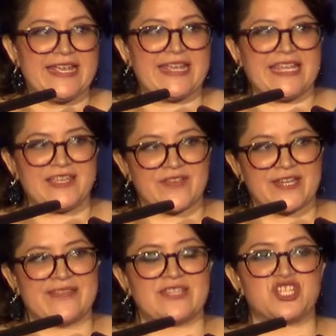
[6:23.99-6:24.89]
even
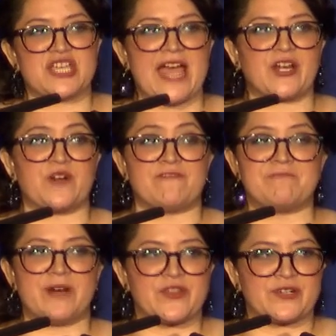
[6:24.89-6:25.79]
in the shadow of
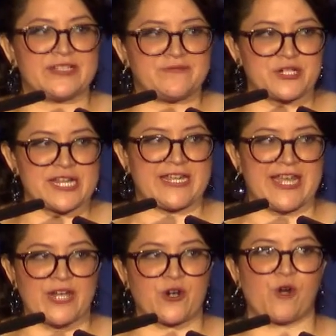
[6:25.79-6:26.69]
Mother Liberty
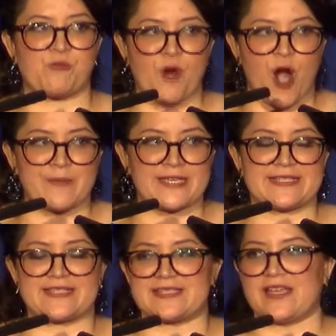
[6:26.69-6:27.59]
and her
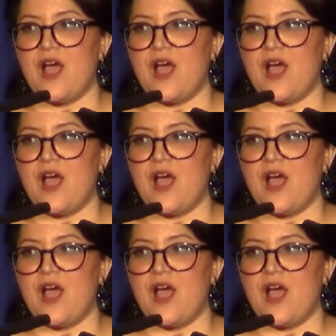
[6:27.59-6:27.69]
promise